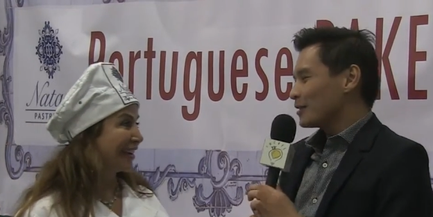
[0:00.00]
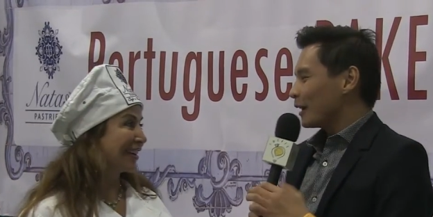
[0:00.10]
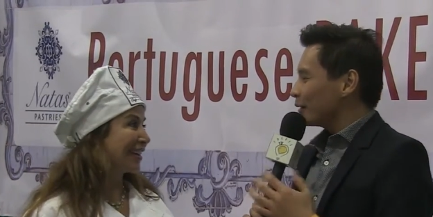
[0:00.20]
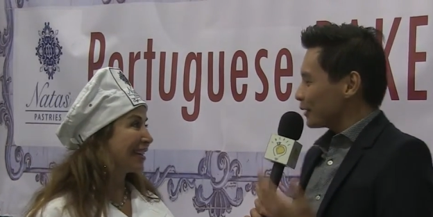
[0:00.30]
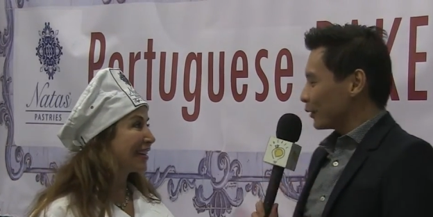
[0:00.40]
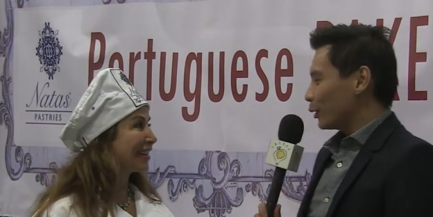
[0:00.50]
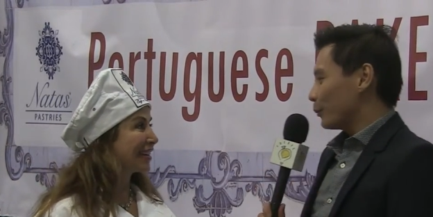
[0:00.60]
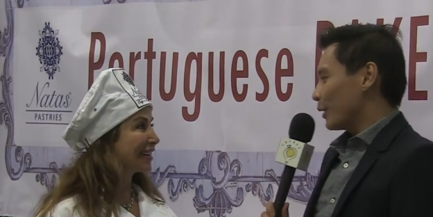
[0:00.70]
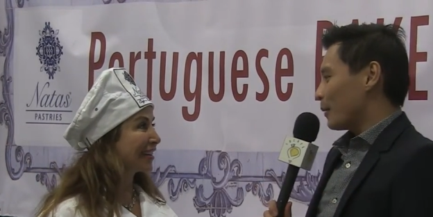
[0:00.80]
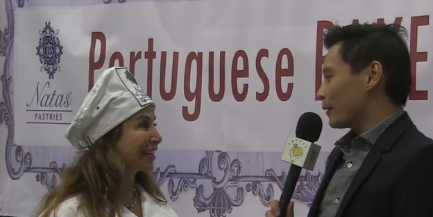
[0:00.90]
Speaker 1: you tell us a little
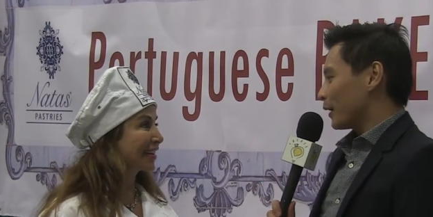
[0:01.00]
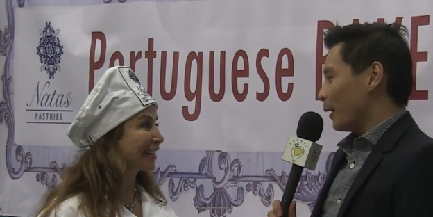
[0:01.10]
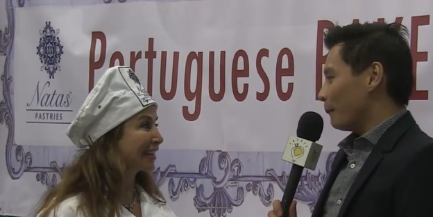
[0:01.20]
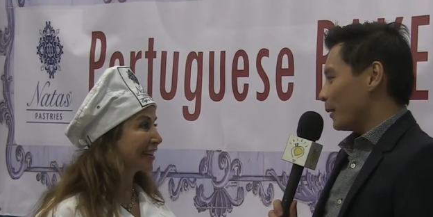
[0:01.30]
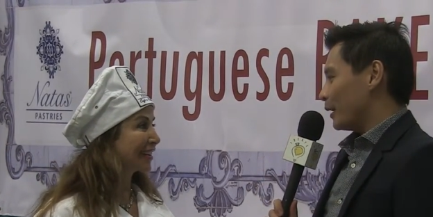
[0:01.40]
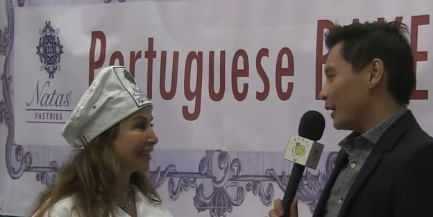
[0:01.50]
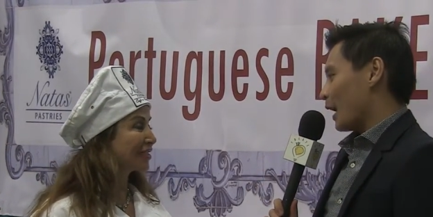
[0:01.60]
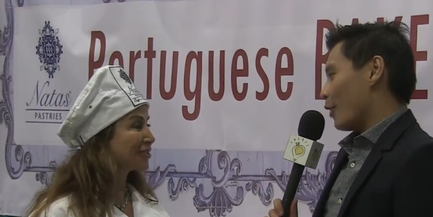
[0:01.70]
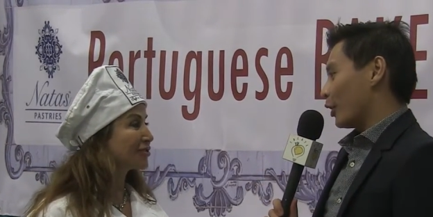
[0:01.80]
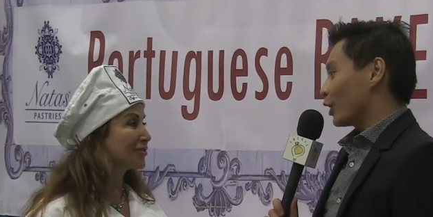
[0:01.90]
bit about the company
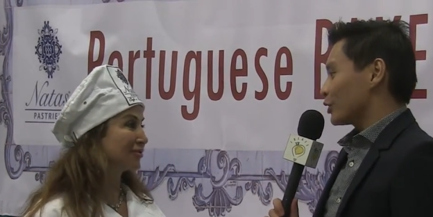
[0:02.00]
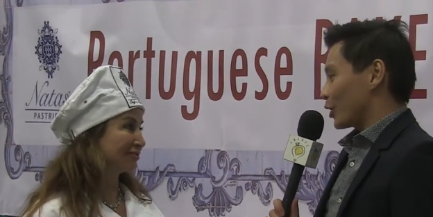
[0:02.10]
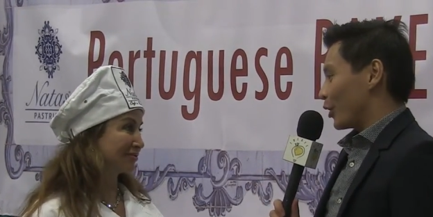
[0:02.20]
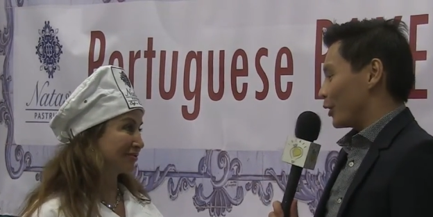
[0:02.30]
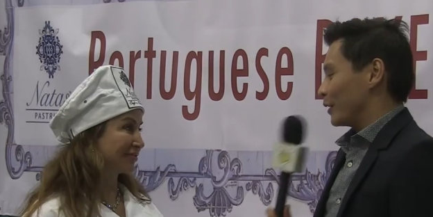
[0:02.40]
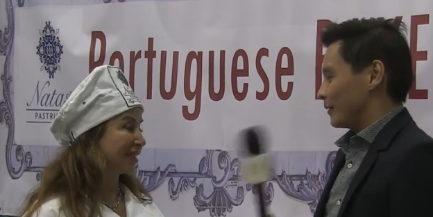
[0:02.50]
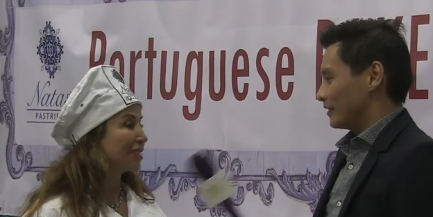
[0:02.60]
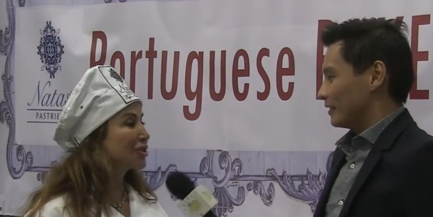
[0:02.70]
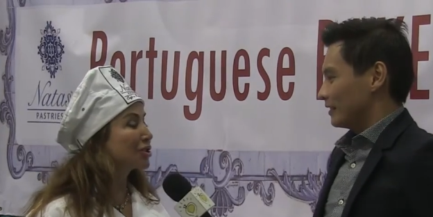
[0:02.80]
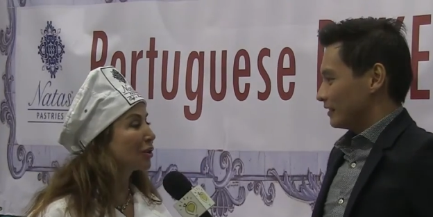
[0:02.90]
and how it got started?
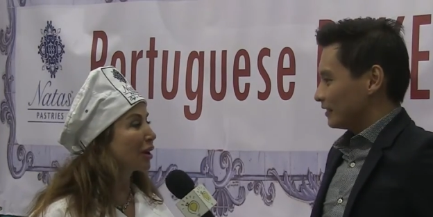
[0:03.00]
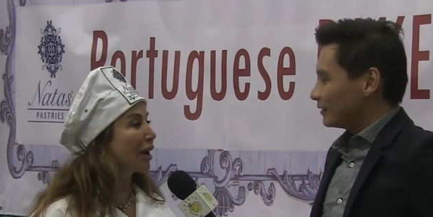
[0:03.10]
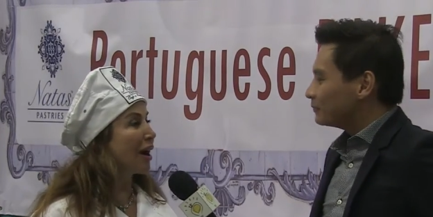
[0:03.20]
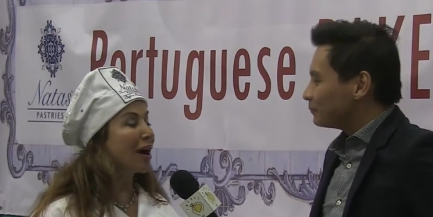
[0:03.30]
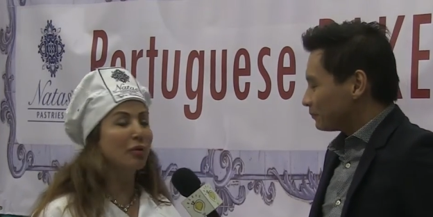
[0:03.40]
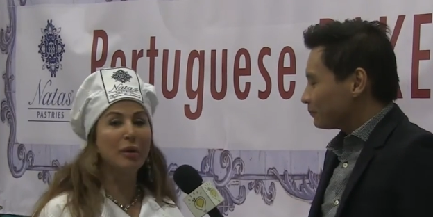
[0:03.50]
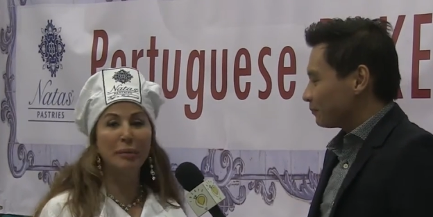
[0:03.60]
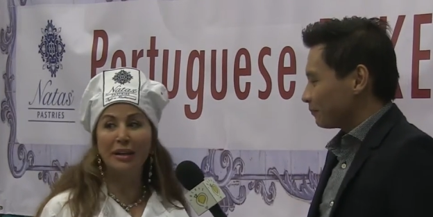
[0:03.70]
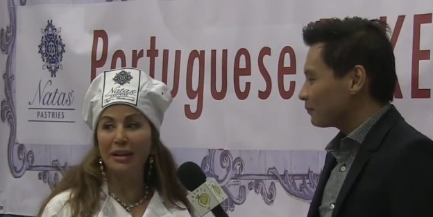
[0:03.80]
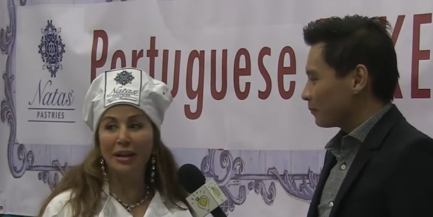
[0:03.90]
Speaker 2: Sure. Uh, we've
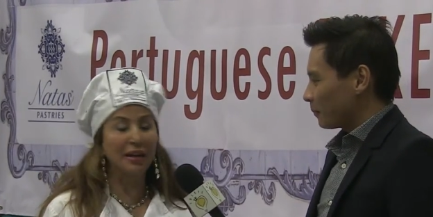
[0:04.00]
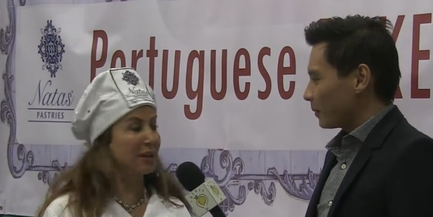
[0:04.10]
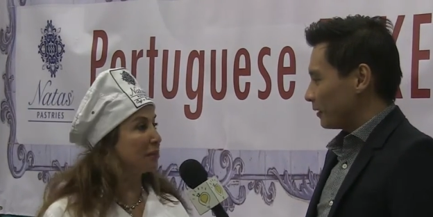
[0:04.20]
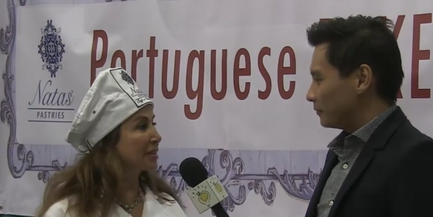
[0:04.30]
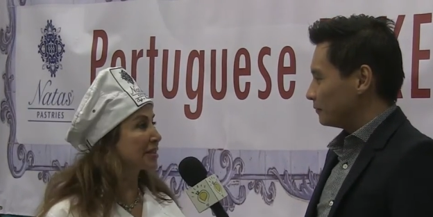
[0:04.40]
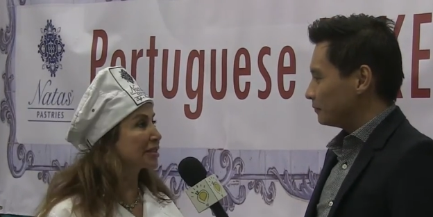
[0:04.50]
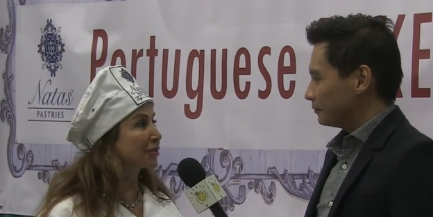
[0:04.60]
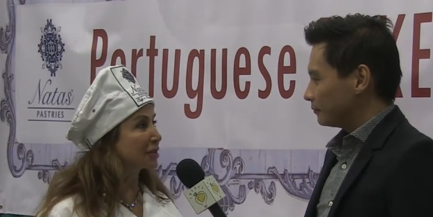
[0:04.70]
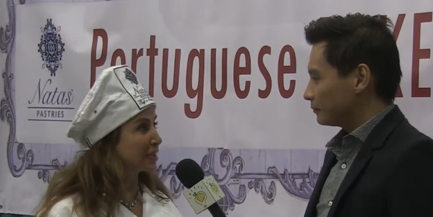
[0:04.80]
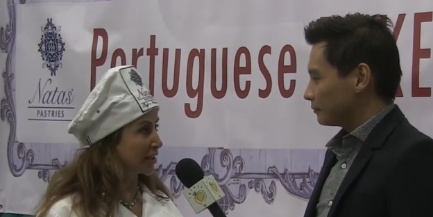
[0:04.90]
been uh, in business
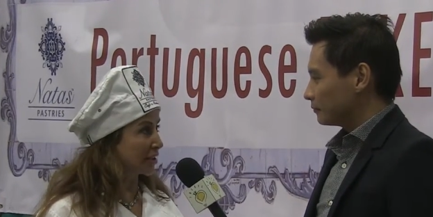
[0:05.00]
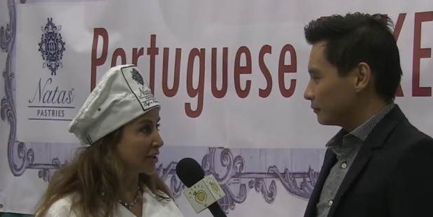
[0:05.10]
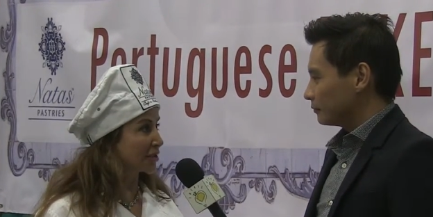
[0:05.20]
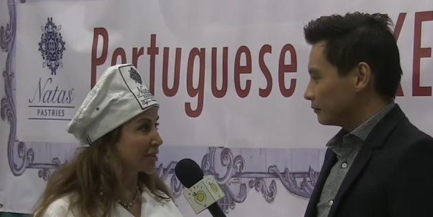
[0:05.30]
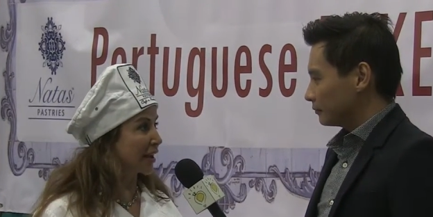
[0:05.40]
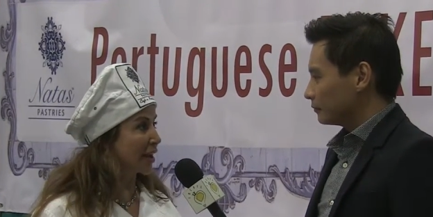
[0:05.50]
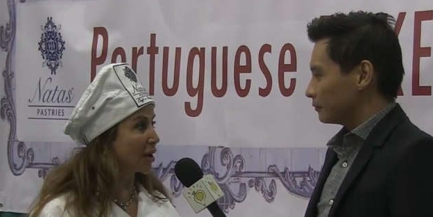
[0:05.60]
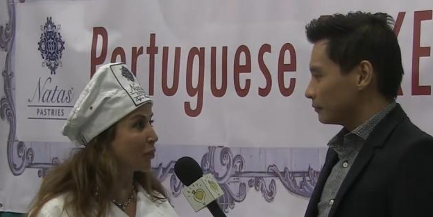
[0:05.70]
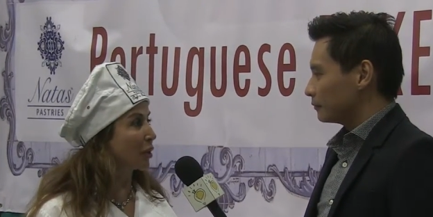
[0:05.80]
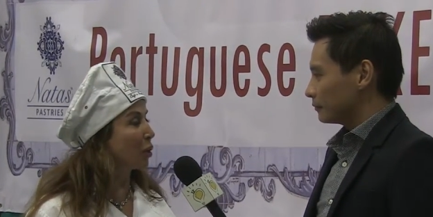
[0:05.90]
for 10 years
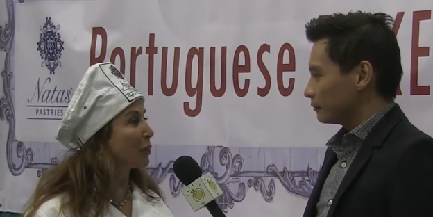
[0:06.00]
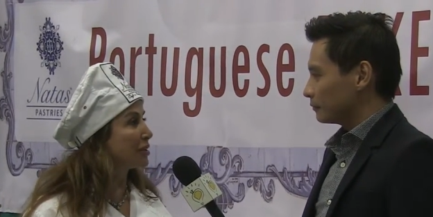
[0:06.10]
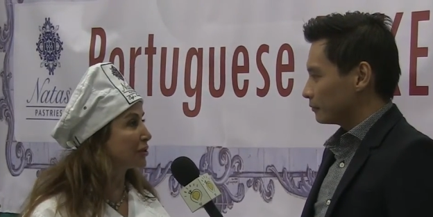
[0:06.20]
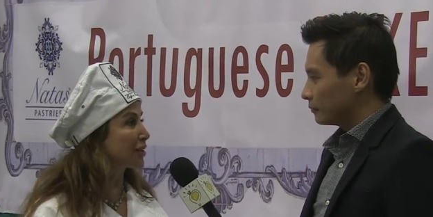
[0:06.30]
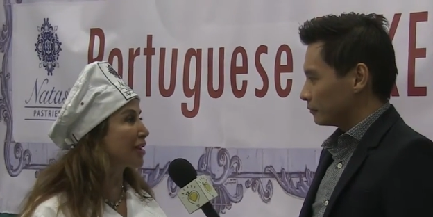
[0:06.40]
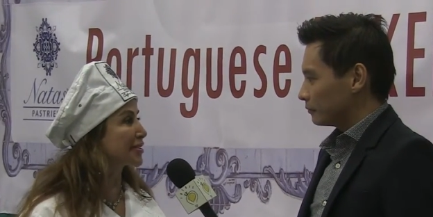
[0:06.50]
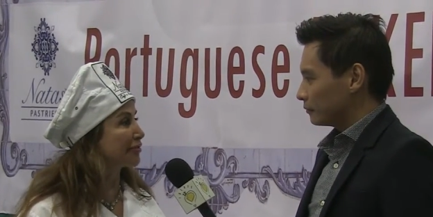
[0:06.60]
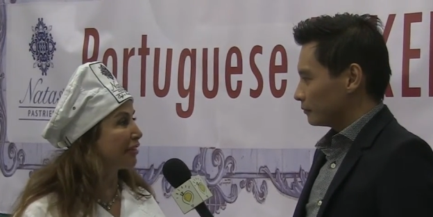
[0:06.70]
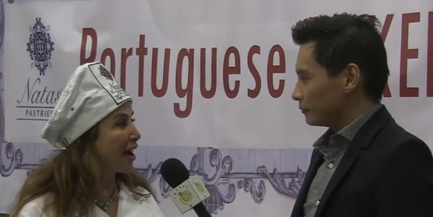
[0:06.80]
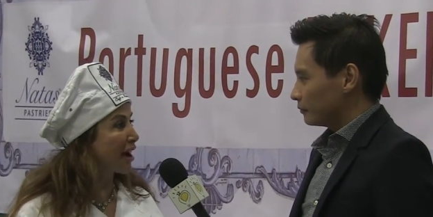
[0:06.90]
now. We opened
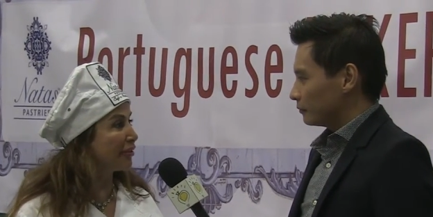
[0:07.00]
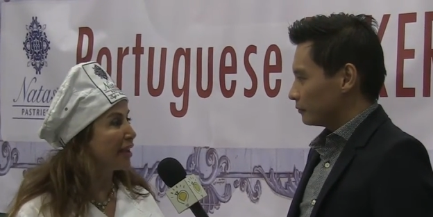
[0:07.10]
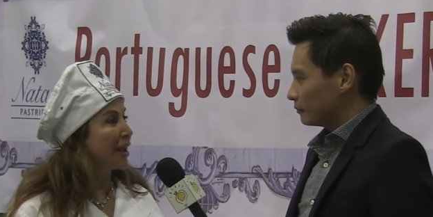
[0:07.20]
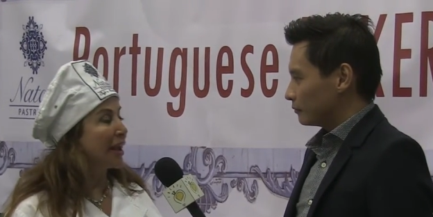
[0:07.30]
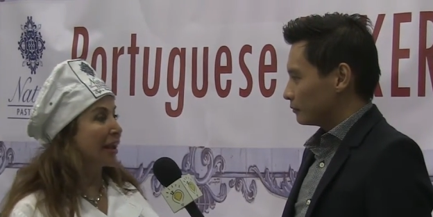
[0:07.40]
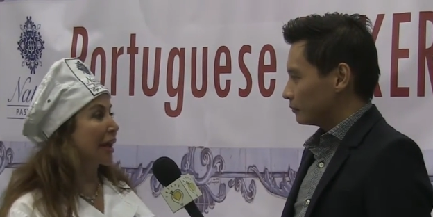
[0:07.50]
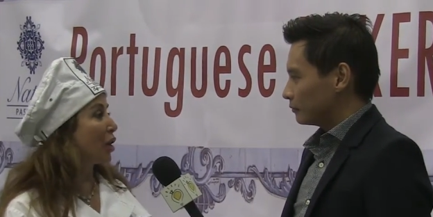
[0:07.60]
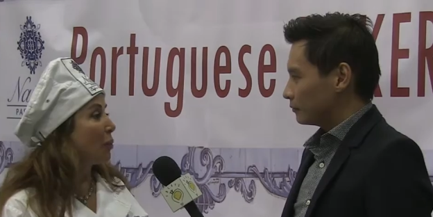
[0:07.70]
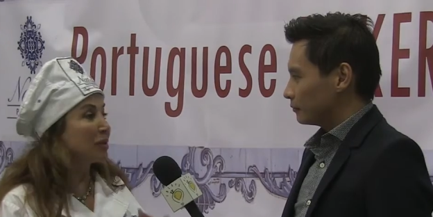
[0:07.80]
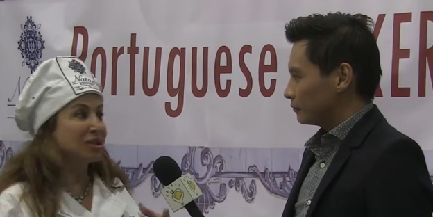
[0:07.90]
2005, and I
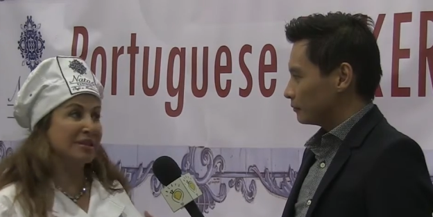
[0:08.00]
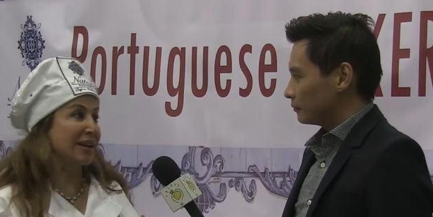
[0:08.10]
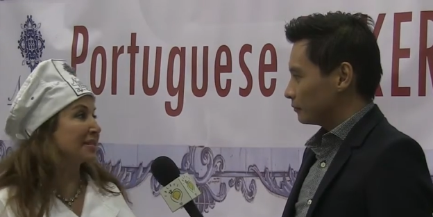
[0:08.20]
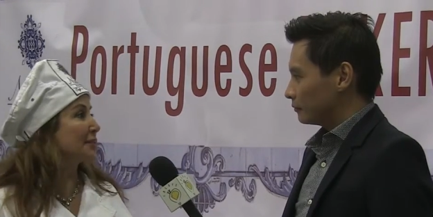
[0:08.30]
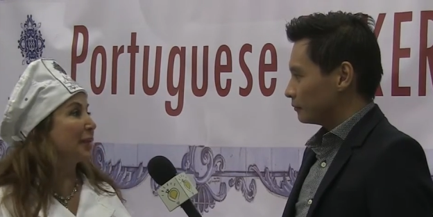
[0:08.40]
opened just as a